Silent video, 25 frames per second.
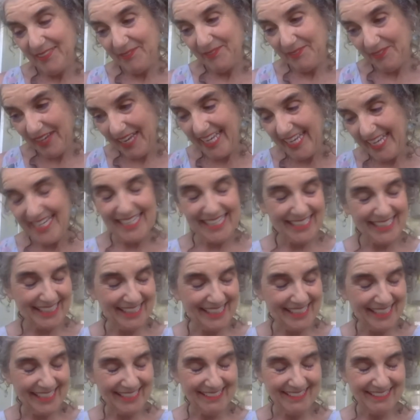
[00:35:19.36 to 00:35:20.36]
writing
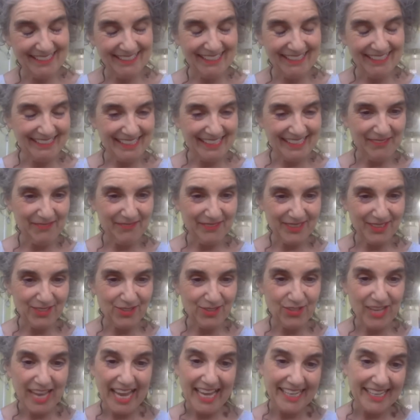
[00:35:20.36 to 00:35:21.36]
this, and I
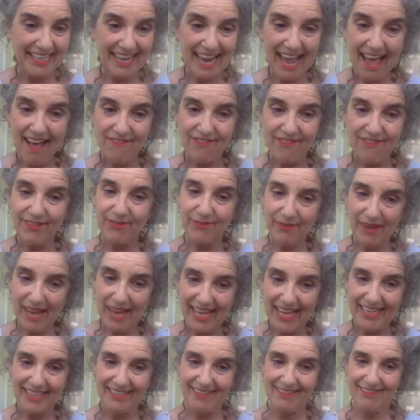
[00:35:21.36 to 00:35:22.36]
was I'd never
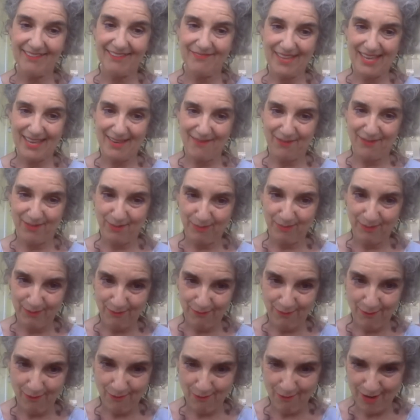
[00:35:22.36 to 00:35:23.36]
read the waves
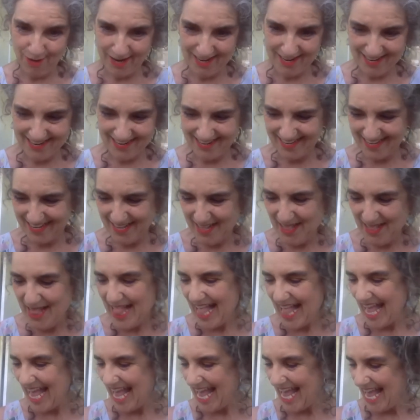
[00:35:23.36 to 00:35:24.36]
before,
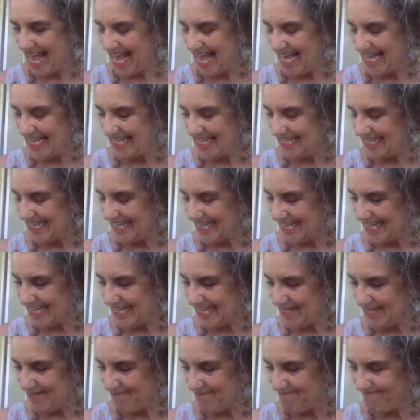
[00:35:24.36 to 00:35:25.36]
and
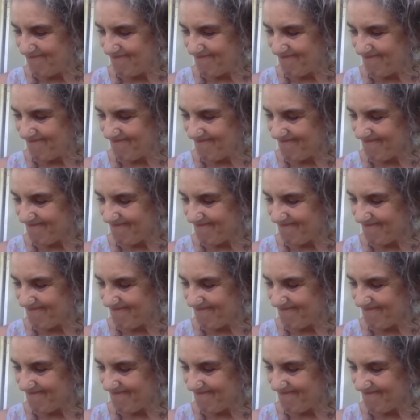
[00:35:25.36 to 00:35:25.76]
um,